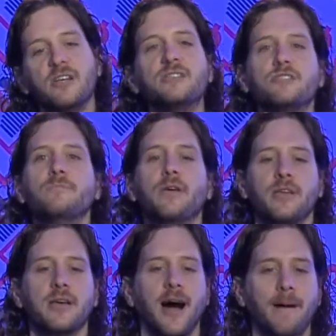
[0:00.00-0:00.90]
consume what
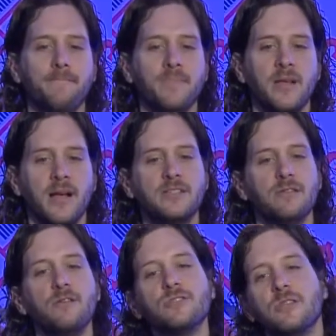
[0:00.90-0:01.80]
you got. And so
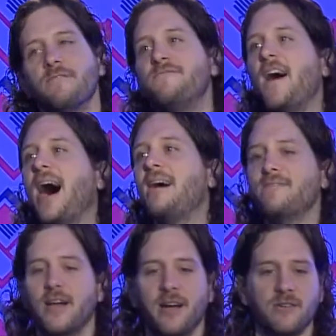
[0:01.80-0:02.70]
those are the 5
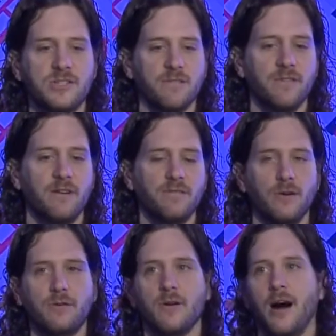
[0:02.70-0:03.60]
layers of
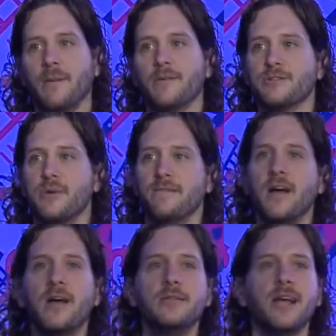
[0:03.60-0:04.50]
local commerce. We have
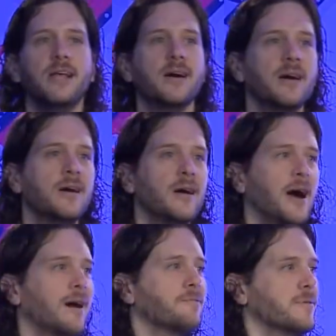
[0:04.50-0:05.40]
data,
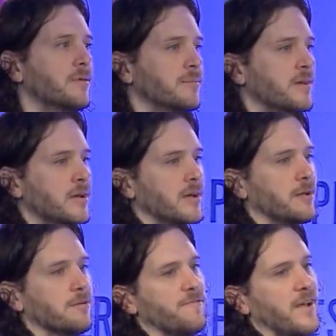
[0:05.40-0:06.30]
algorithm,
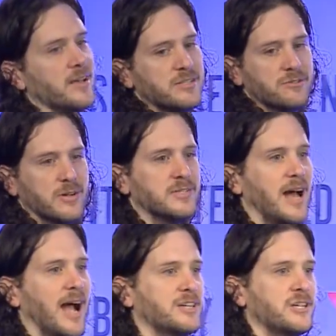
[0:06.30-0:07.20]
interface,
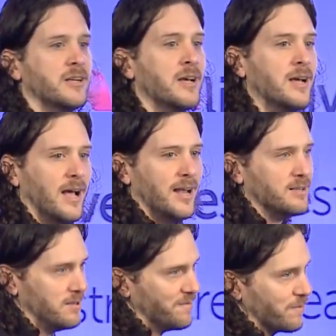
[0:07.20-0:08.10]
transaction, and
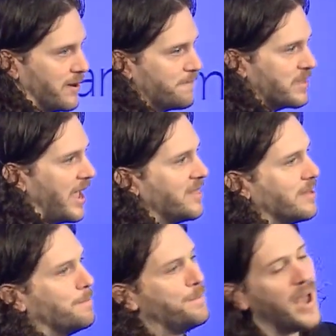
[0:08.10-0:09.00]
delivery. And
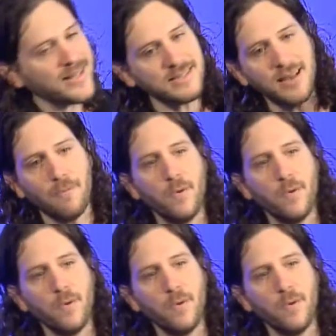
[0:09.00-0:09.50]
the bets that